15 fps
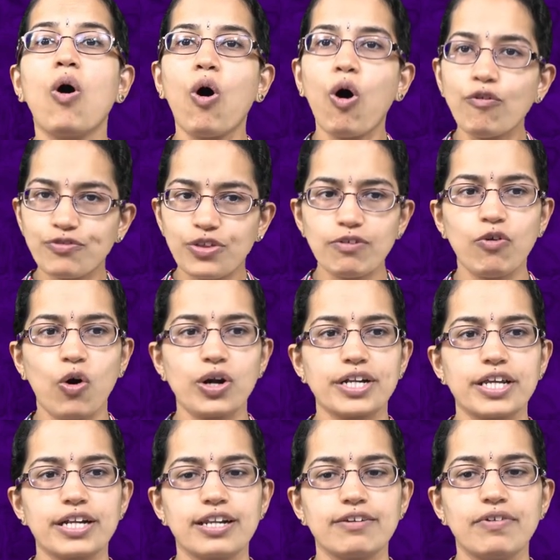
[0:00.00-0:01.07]
of the
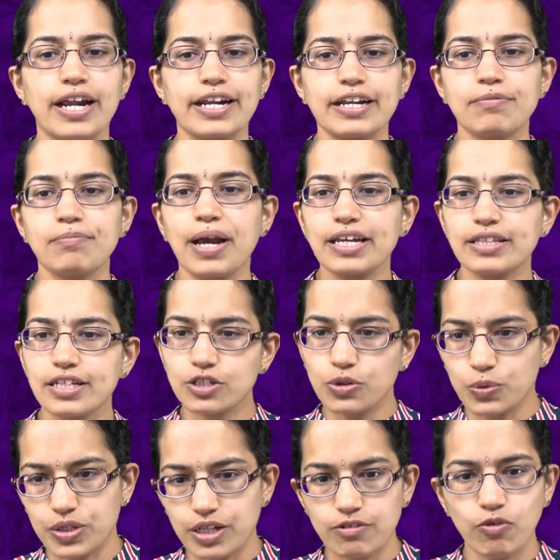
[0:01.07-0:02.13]
water divided by the
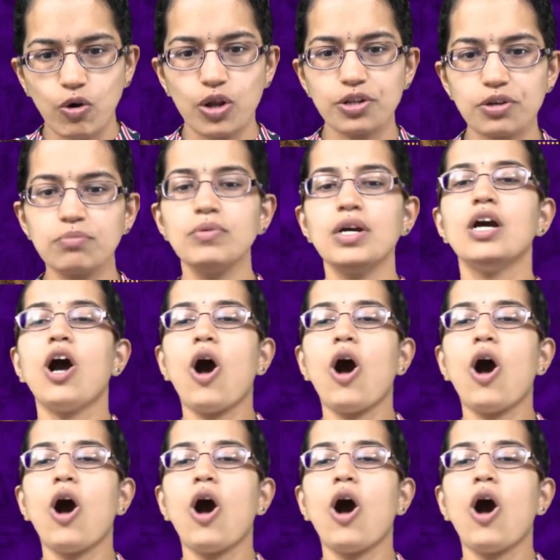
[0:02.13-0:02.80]
total volume,